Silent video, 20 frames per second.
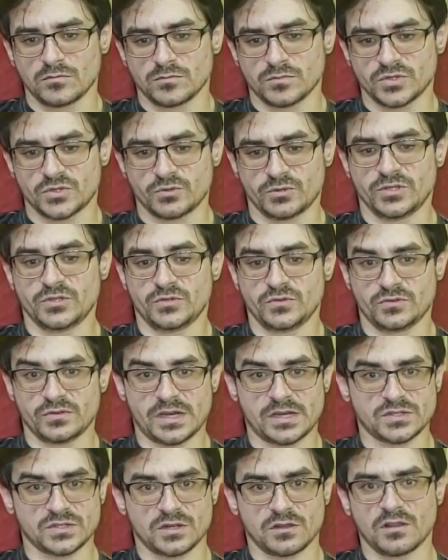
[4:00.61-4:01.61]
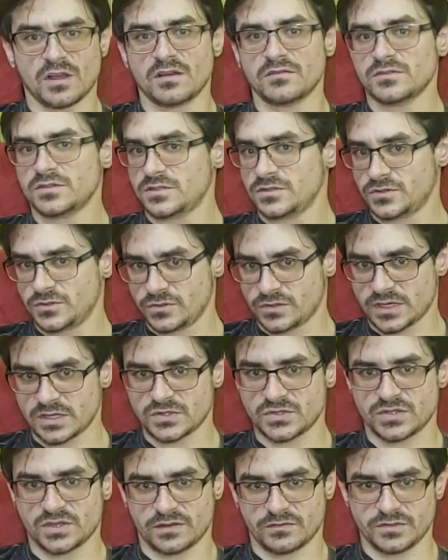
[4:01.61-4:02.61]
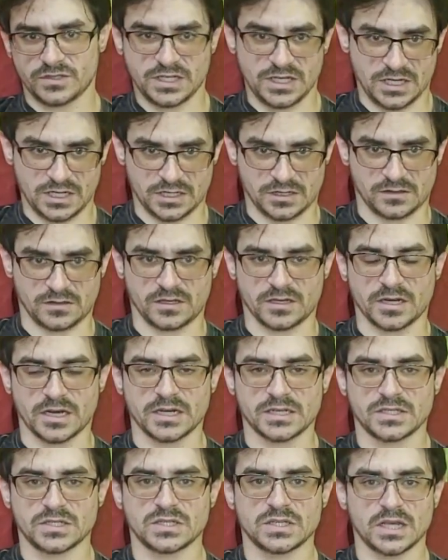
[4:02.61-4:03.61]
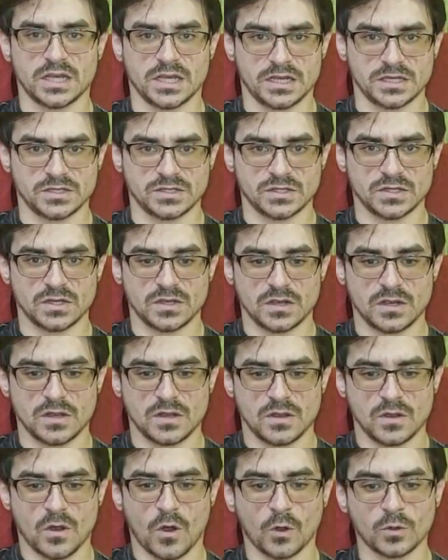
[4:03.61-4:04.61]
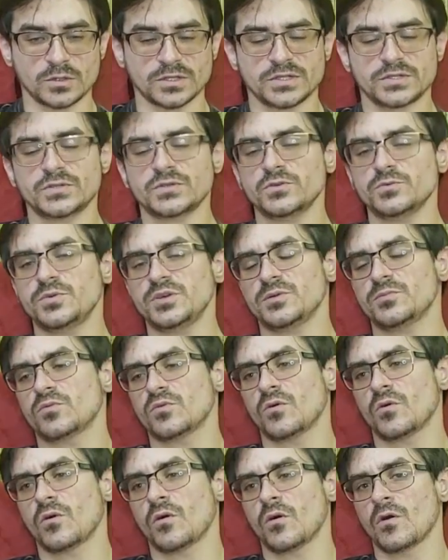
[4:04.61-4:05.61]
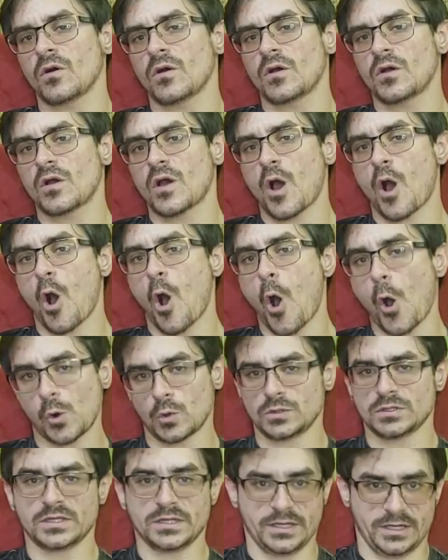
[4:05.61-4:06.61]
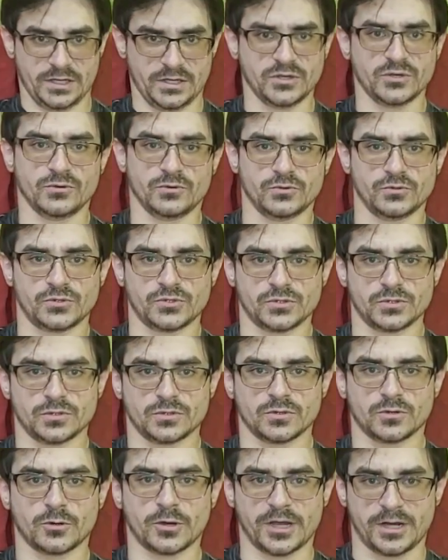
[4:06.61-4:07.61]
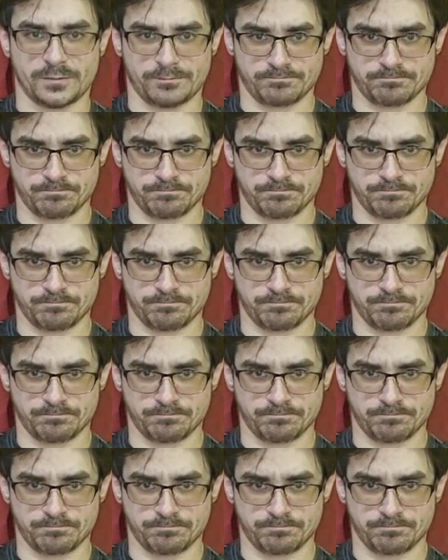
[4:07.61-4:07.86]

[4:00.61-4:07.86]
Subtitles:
between 2011 and 2017 in the United States, only 2 people only used Kratom.